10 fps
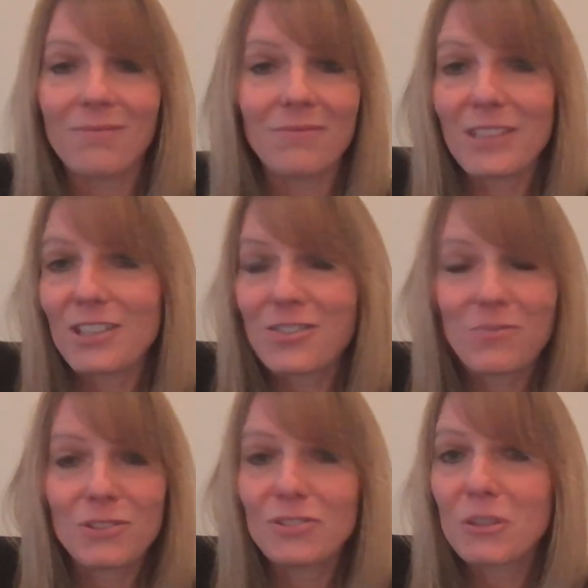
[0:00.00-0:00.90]
which
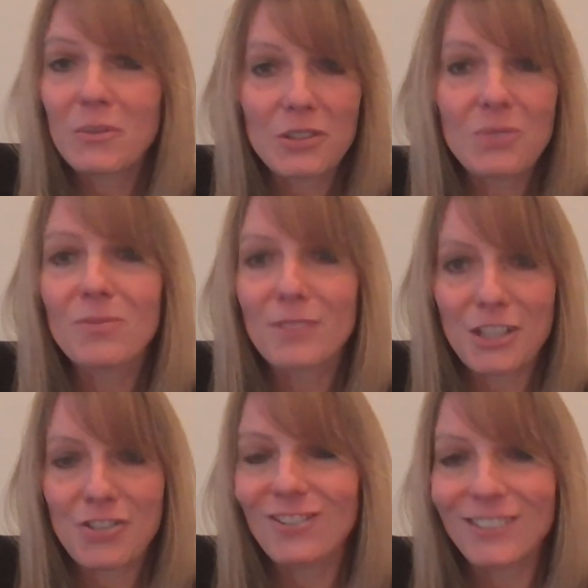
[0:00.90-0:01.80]
was so
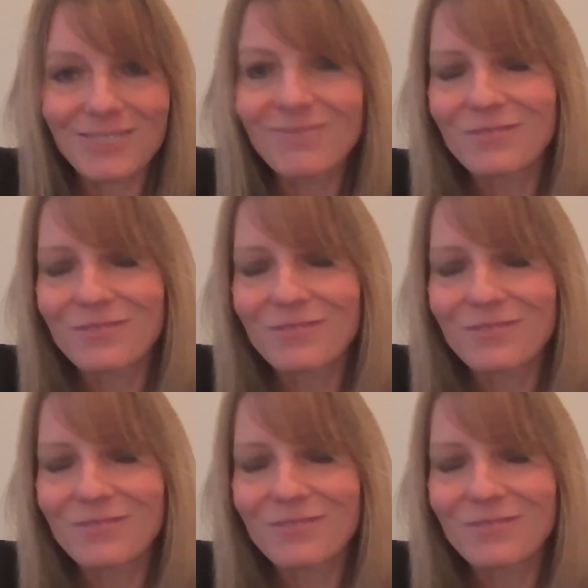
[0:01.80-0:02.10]
inspirational,